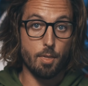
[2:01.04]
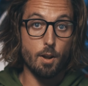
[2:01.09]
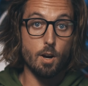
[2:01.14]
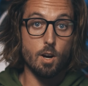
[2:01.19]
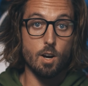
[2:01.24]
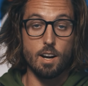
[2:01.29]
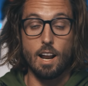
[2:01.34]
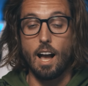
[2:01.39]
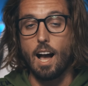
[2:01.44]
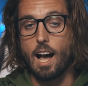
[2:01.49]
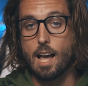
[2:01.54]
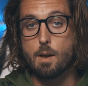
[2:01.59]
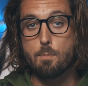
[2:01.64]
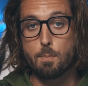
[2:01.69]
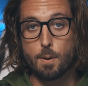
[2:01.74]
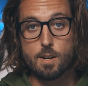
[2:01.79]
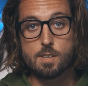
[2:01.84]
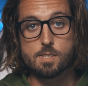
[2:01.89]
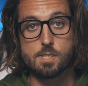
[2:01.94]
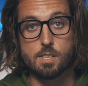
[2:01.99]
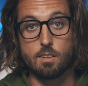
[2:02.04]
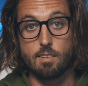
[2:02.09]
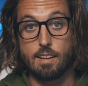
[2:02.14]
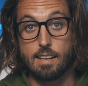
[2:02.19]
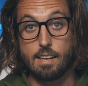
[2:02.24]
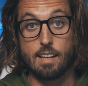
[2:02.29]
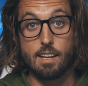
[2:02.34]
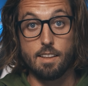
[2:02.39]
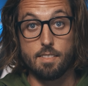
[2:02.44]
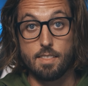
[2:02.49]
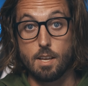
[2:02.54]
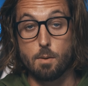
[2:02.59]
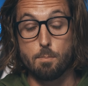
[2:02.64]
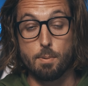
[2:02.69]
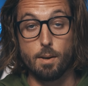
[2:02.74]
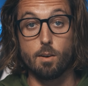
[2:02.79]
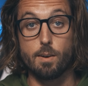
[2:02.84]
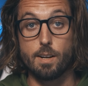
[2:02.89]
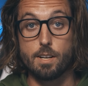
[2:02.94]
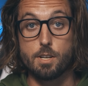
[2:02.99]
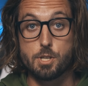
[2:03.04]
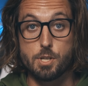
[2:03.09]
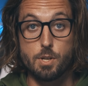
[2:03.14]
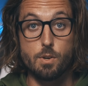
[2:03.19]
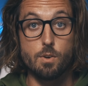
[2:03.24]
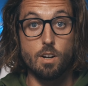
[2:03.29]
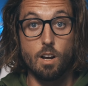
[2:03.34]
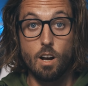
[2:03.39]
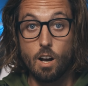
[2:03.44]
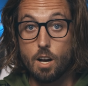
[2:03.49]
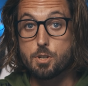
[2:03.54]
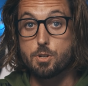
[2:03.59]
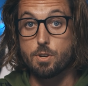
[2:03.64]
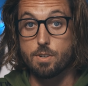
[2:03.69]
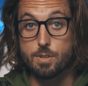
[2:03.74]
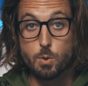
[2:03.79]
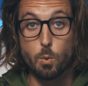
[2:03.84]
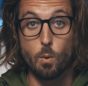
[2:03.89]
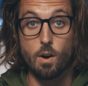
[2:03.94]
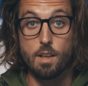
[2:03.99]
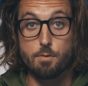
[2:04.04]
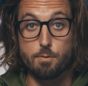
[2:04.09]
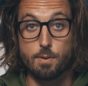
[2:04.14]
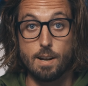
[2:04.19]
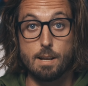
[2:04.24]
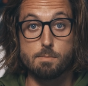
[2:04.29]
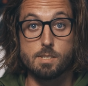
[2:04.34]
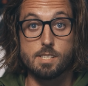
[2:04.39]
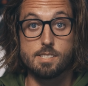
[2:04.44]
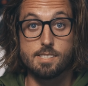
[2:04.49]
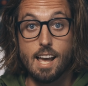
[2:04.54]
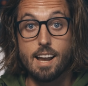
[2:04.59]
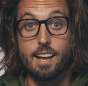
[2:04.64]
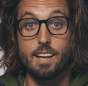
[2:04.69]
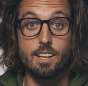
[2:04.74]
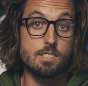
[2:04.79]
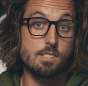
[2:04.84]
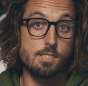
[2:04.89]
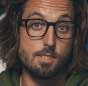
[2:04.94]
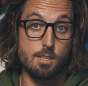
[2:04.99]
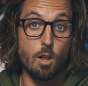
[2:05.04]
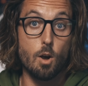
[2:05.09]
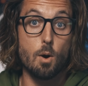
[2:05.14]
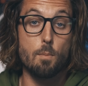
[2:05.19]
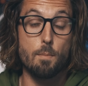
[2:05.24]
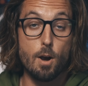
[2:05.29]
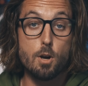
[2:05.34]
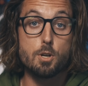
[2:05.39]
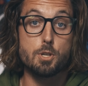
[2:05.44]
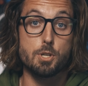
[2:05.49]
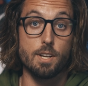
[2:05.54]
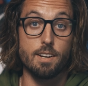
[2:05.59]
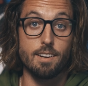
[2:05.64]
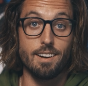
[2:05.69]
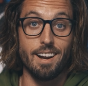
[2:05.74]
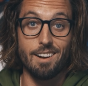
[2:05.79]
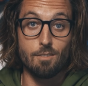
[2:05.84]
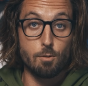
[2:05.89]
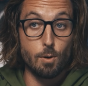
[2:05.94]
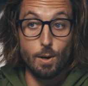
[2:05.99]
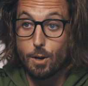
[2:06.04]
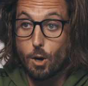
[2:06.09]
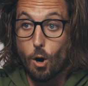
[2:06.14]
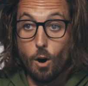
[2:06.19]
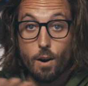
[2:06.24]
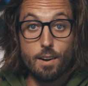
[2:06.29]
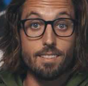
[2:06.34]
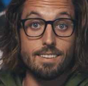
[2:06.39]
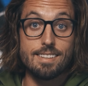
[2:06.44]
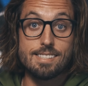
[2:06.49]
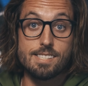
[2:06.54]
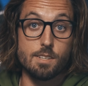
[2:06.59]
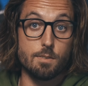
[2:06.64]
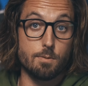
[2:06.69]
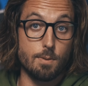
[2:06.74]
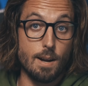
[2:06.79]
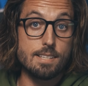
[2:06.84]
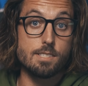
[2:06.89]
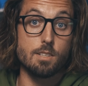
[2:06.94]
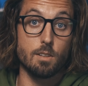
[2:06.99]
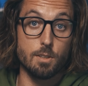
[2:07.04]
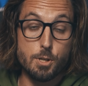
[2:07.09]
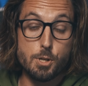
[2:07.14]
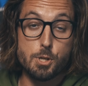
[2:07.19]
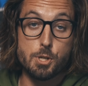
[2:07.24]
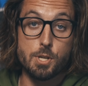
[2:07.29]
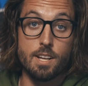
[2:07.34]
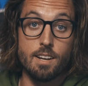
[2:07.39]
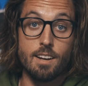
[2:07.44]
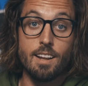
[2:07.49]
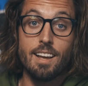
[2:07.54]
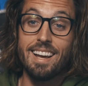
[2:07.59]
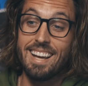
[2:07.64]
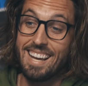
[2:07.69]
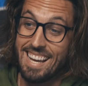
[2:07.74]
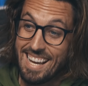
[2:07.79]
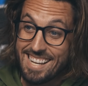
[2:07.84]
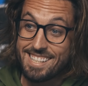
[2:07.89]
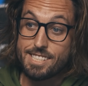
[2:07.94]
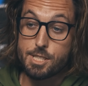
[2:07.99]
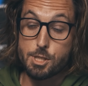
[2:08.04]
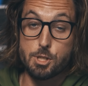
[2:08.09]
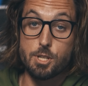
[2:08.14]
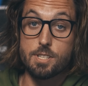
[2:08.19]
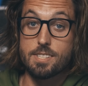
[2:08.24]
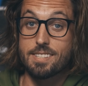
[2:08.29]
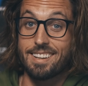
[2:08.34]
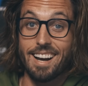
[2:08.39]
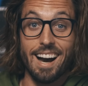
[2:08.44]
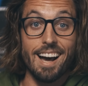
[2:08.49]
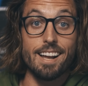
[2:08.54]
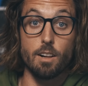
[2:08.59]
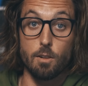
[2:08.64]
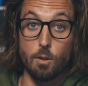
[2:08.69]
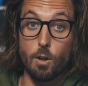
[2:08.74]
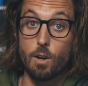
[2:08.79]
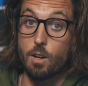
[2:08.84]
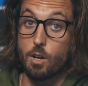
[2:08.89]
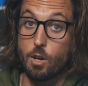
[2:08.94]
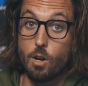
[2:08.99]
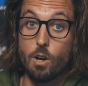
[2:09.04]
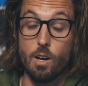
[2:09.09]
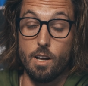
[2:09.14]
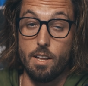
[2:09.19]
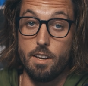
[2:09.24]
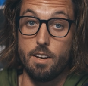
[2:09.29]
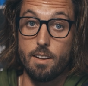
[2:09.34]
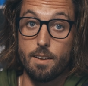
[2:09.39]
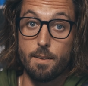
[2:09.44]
Third, I personally need the ability to shoot in 120 frames a second, slow motion. Regardless of resolution, it's just gotta look good.